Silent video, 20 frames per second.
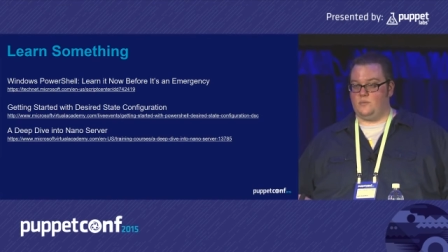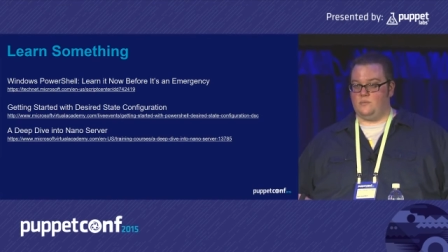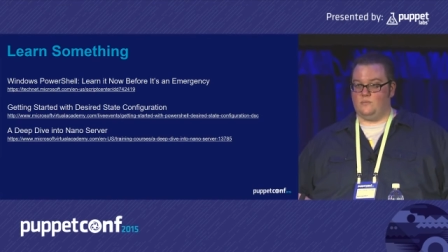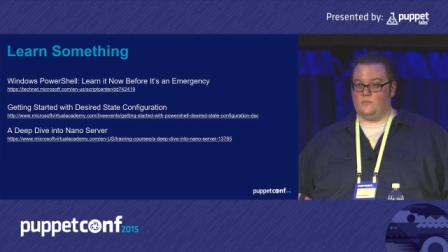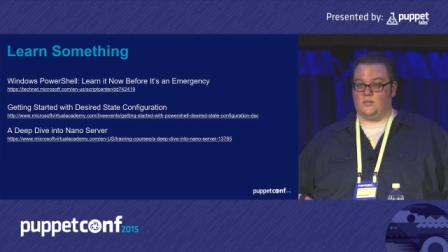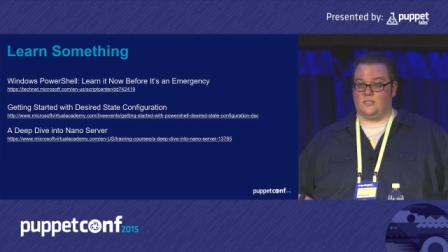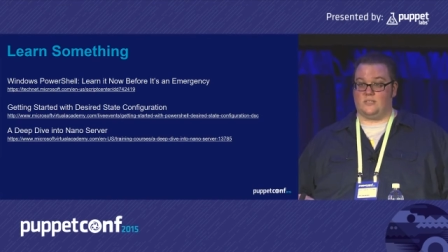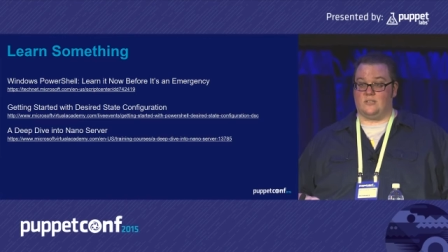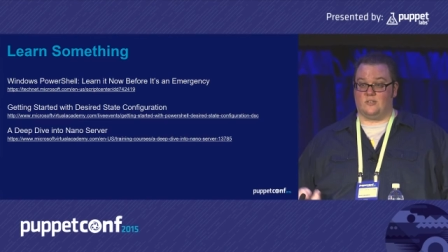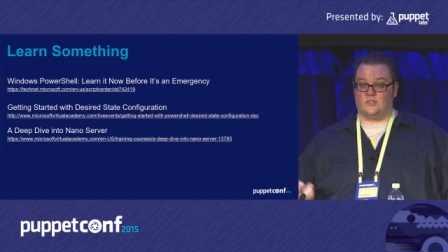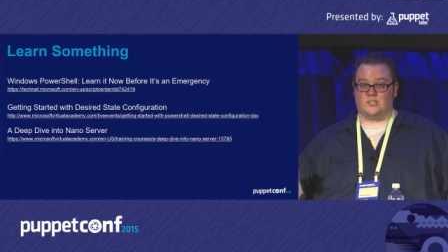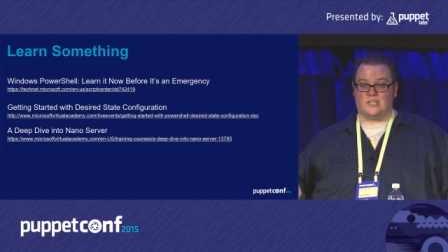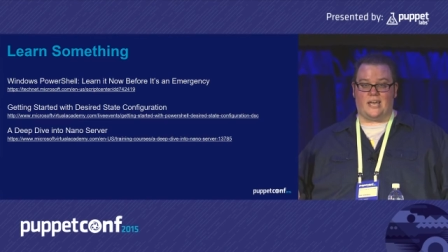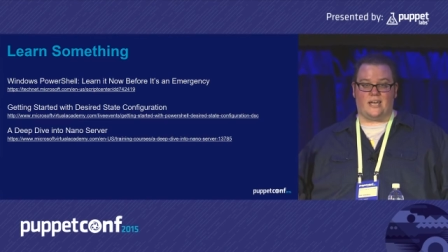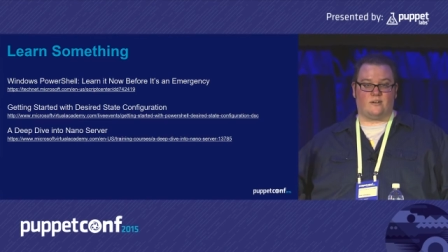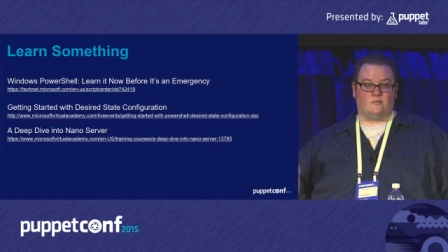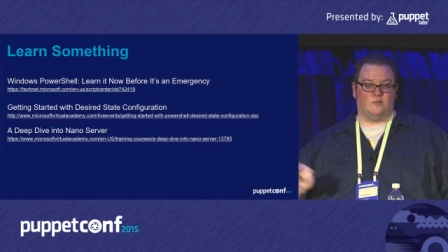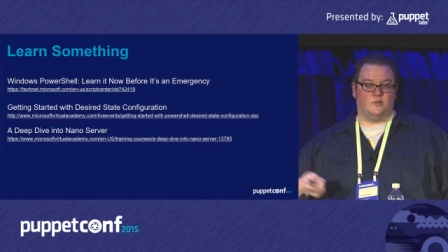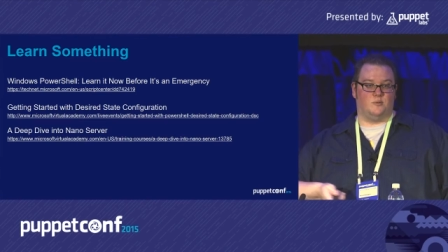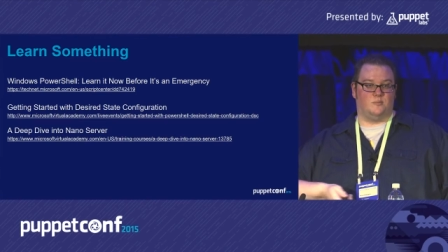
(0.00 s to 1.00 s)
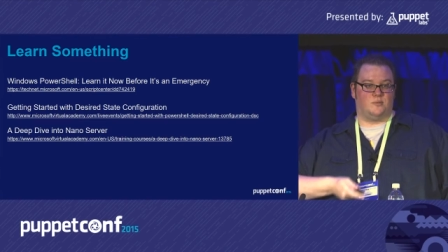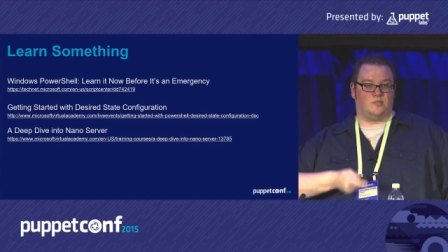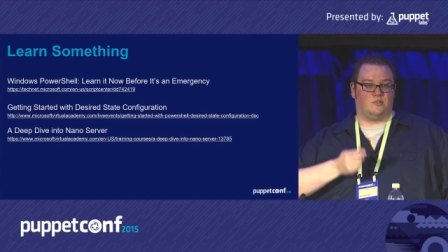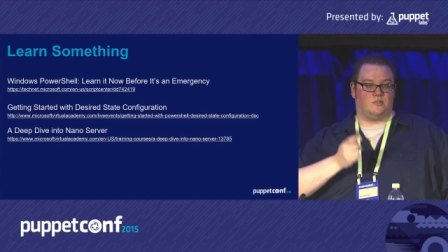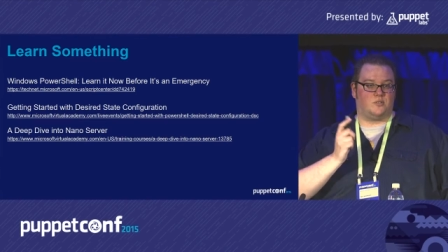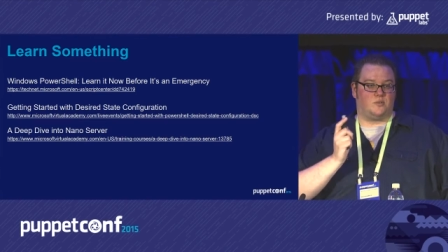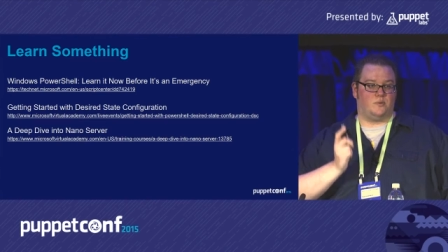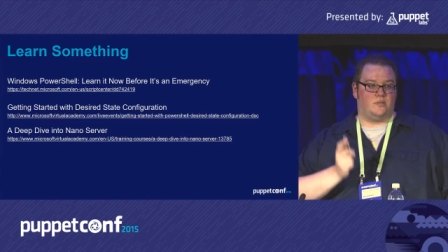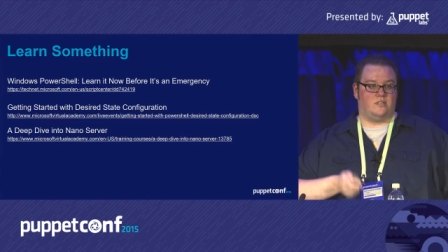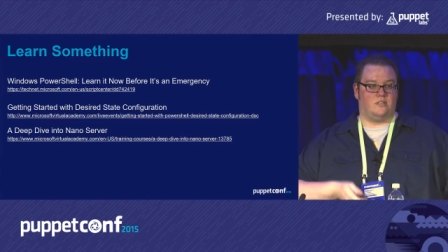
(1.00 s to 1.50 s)
what, there's Slack rooms,
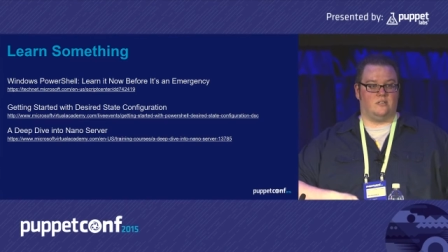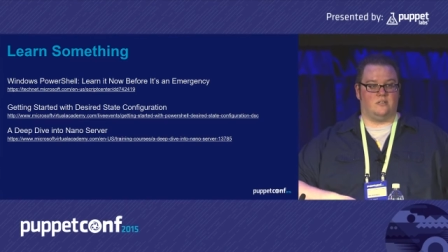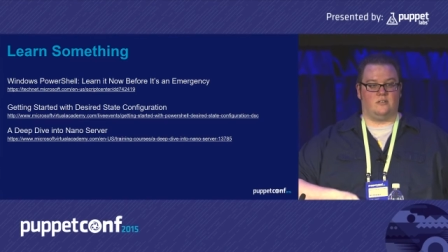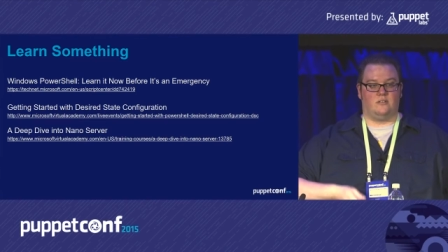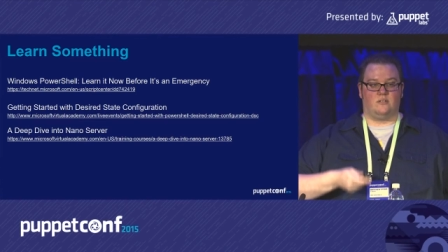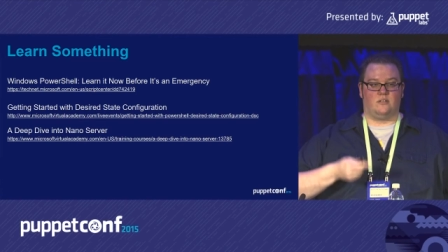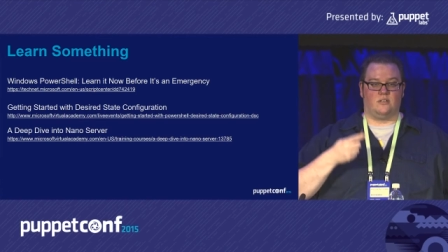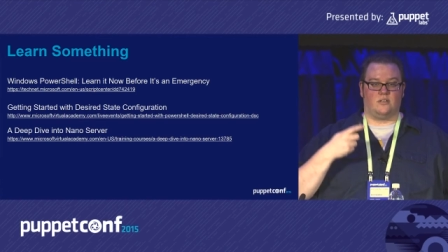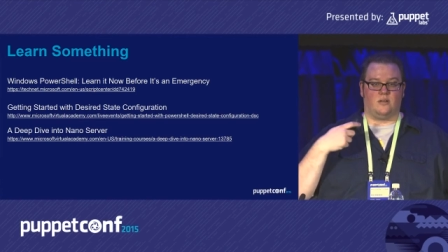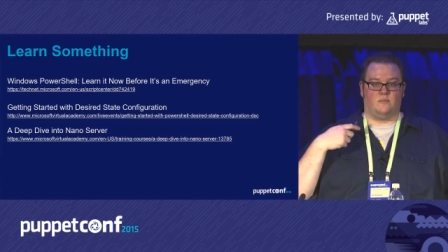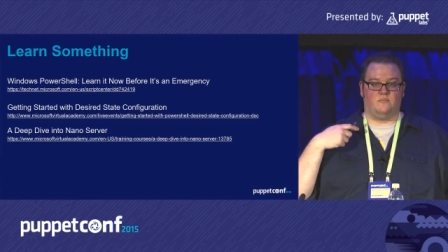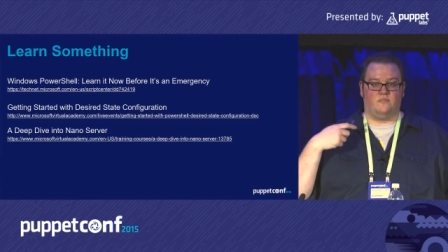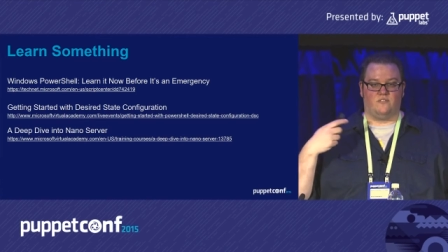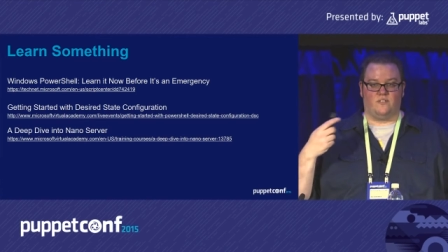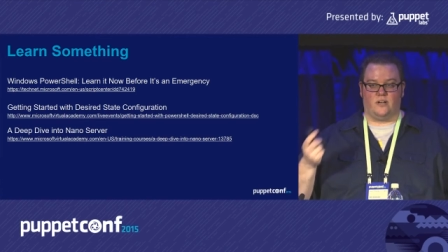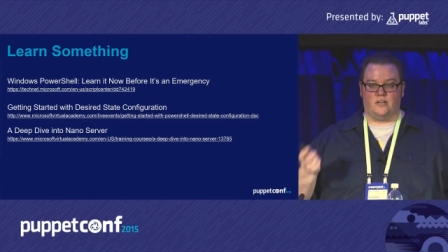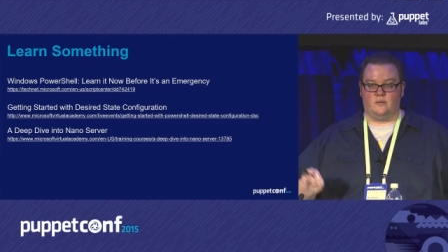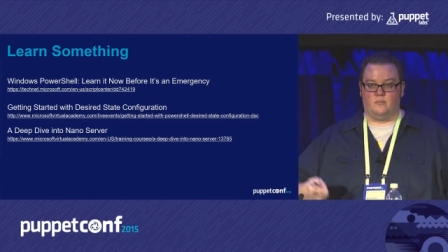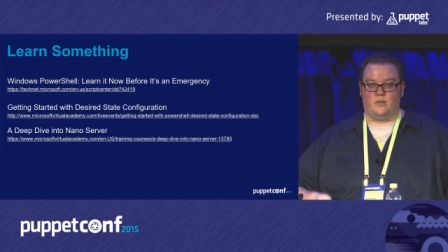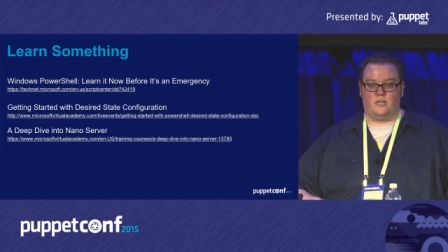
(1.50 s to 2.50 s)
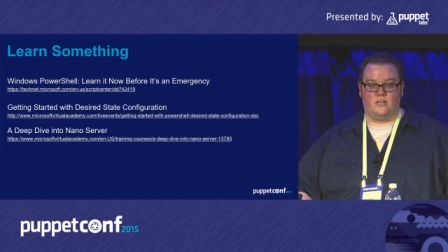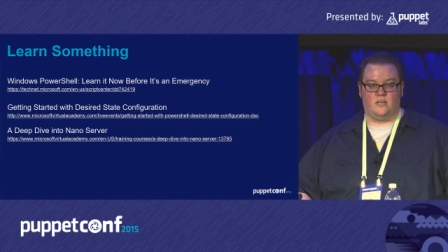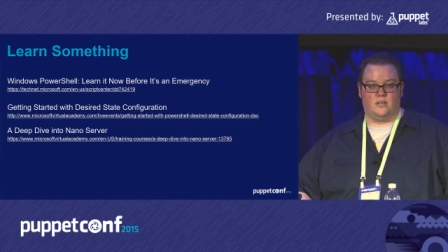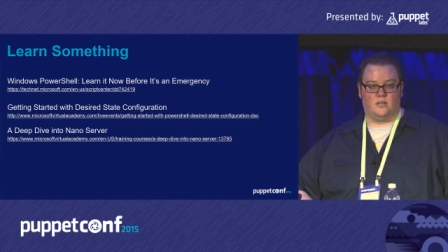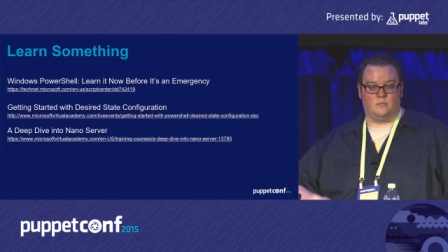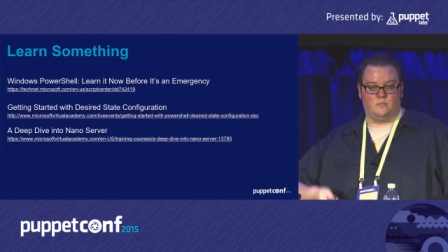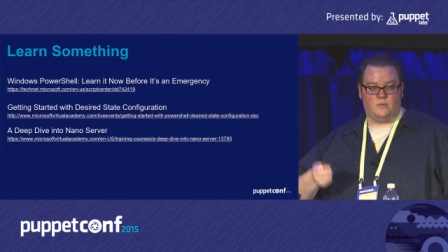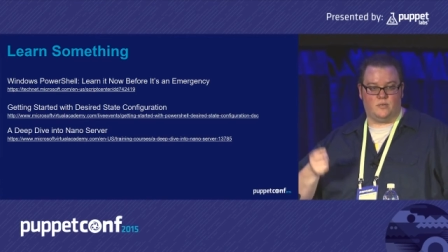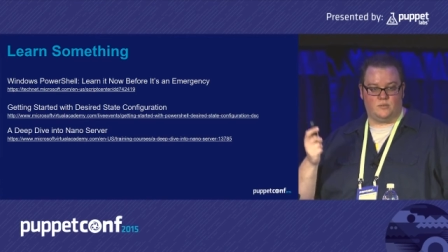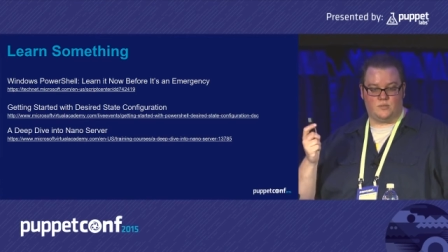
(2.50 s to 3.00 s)
there's Twitter, you can come find me,
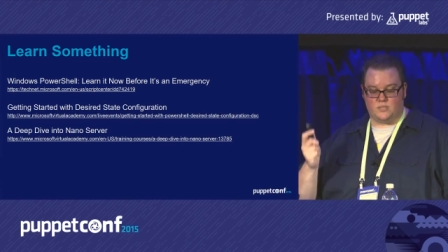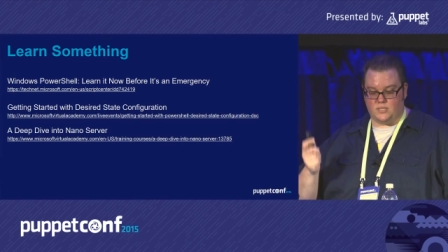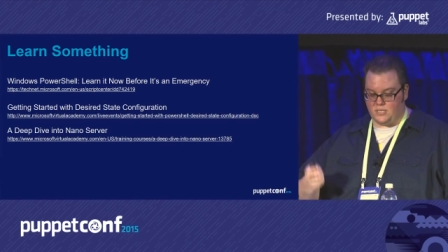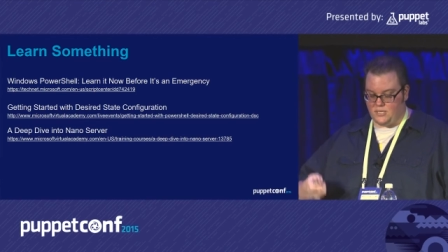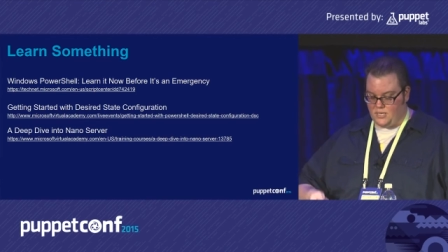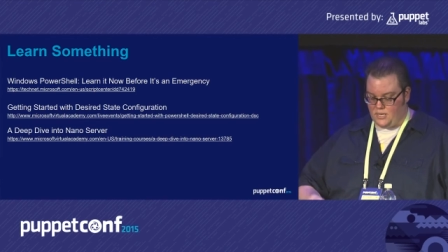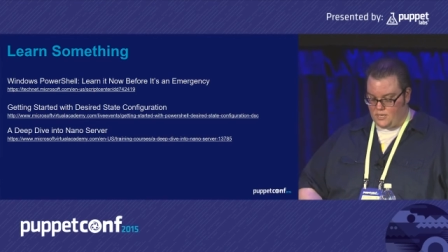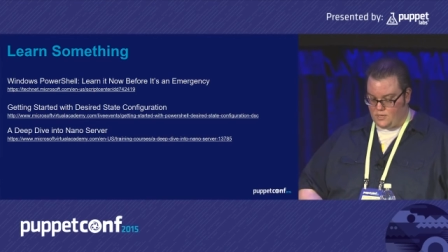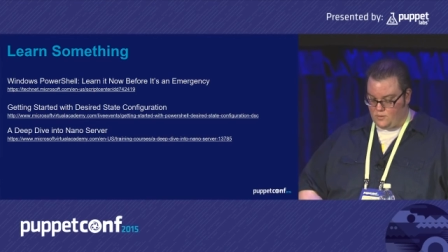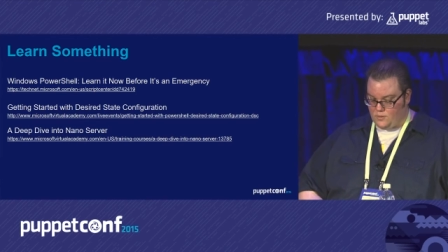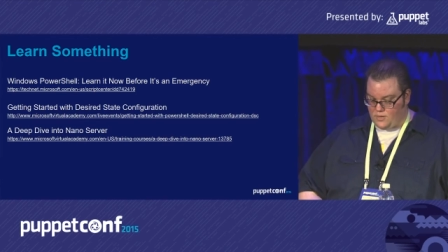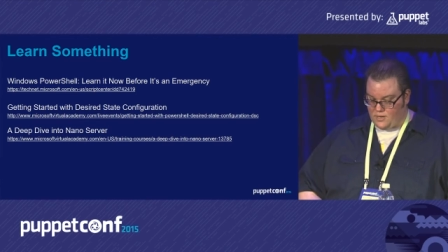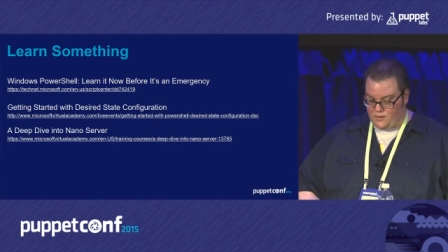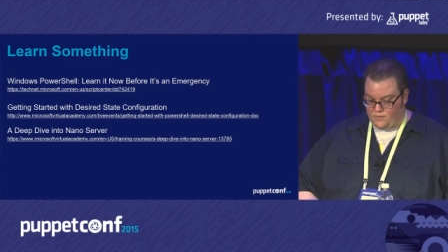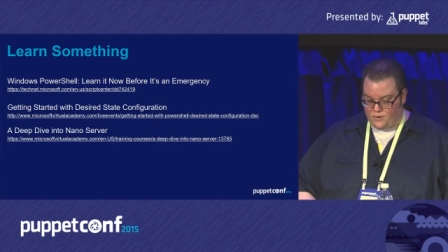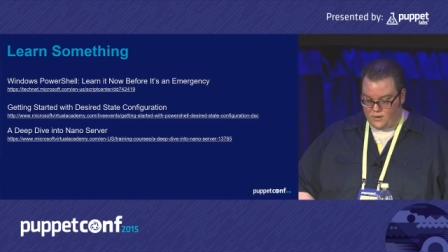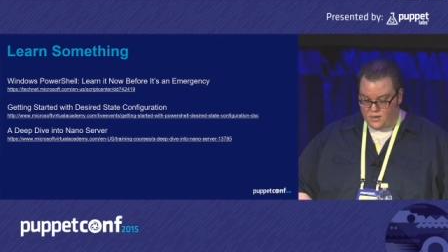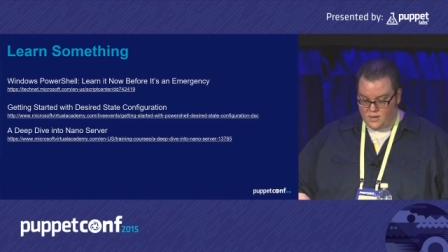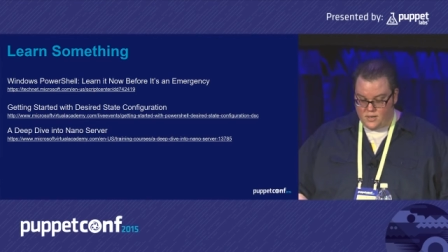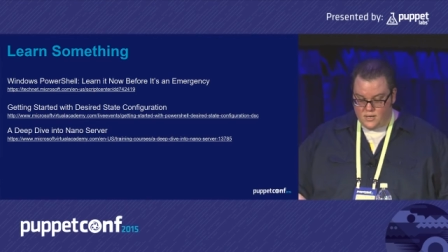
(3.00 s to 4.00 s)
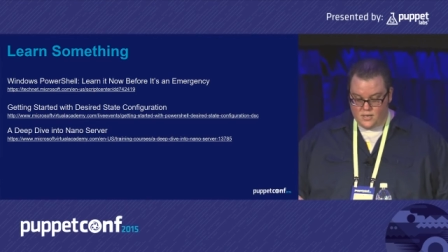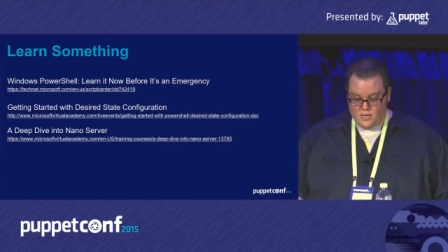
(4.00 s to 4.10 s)
I'll post the deck, whatever.